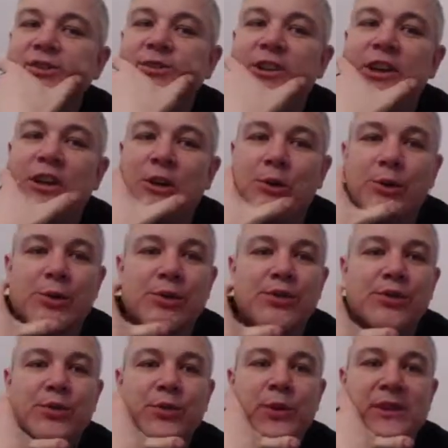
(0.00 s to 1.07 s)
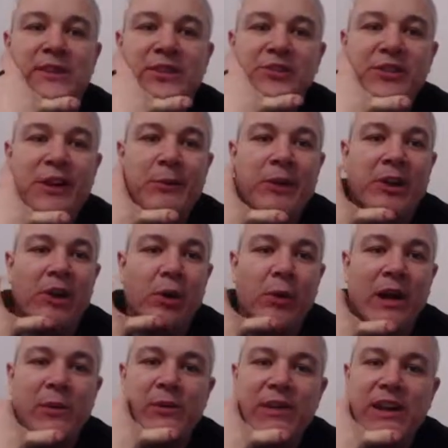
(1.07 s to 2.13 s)
don't know whether to say
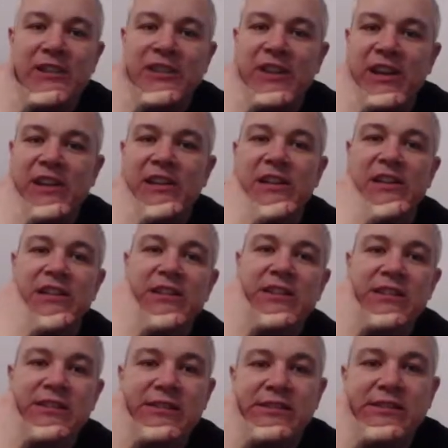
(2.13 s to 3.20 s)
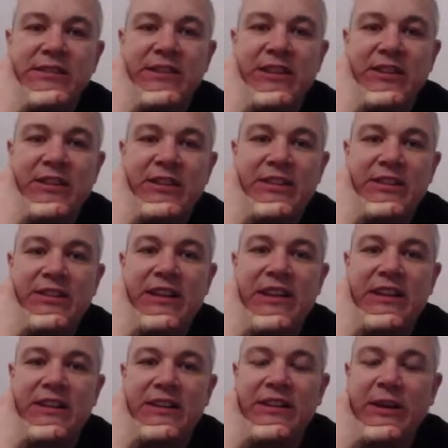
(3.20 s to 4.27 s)
we got away with that today. I
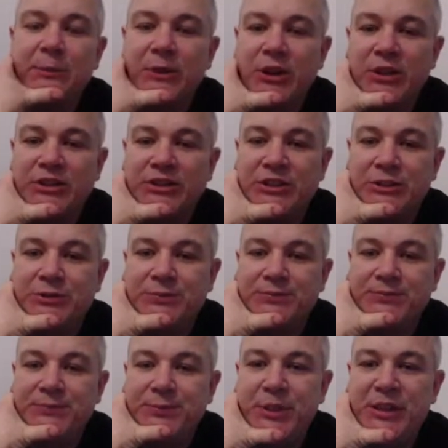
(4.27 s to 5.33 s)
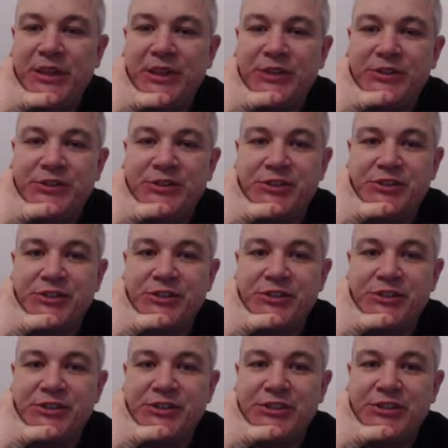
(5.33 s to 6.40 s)
think I'm going to,
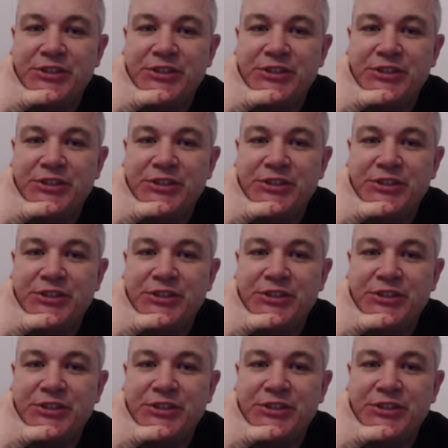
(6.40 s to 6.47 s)
because...